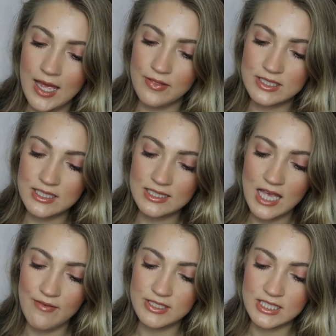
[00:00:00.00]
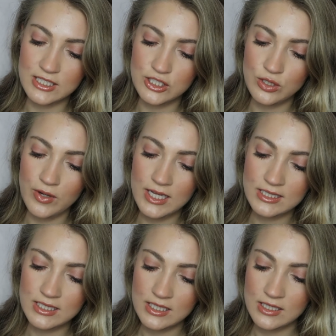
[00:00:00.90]
And this does have a tint to
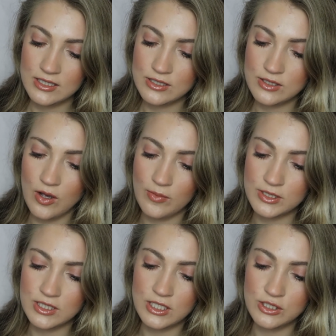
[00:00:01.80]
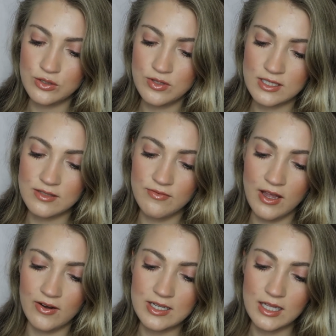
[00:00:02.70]
it. So I'm just going to do this
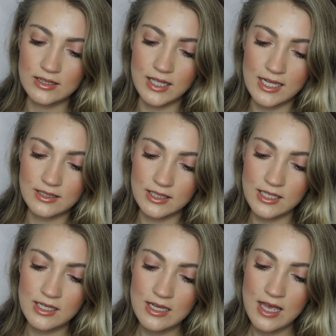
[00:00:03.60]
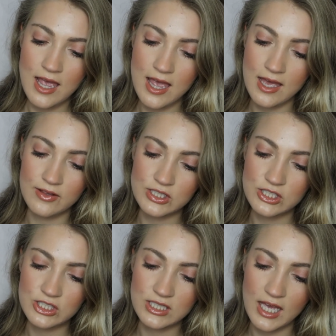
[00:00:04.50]
very lightly. And it's
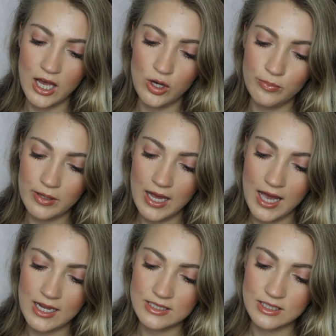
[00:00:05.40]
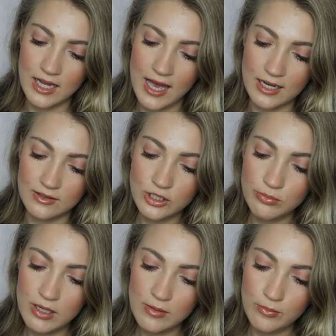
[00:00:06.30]
just going to help, it's going to add a little
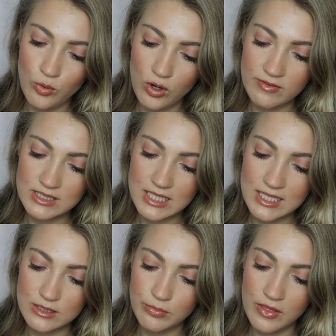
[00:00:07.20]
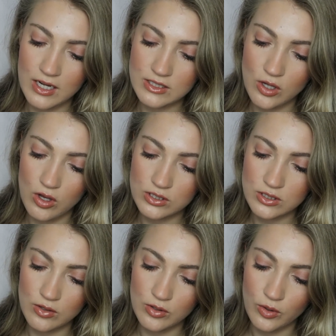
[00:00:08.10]
bit more of a tint. But then it's
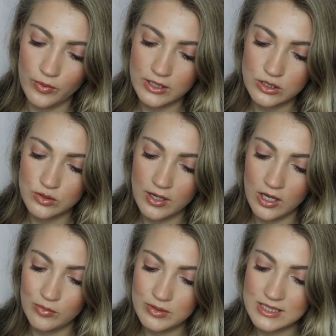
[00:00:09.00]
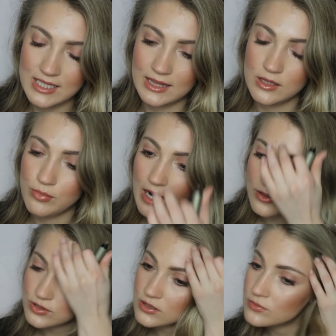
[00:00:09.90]
also going to help set the
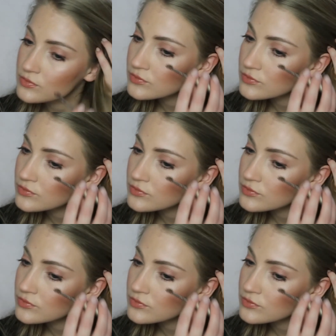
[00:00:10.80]
brows.